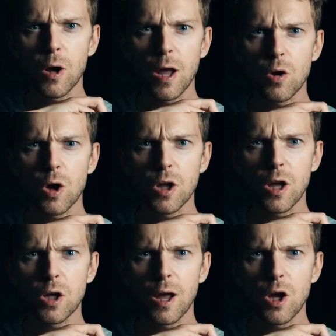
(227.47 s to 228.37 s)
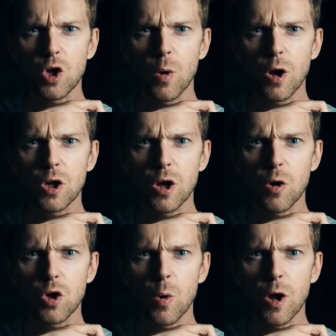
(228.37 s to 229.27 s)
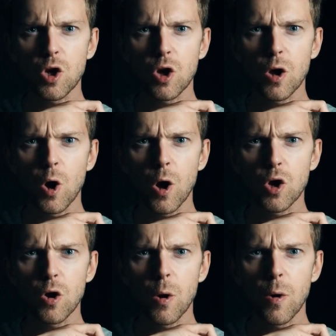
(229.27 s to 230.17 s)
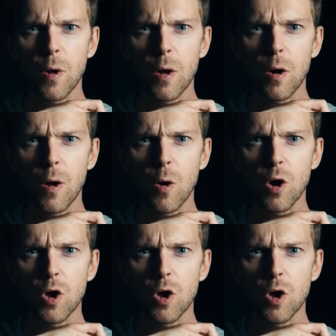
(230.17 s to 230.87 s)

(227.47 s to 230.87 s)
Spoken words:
Even the intelligibility of speech is lost, with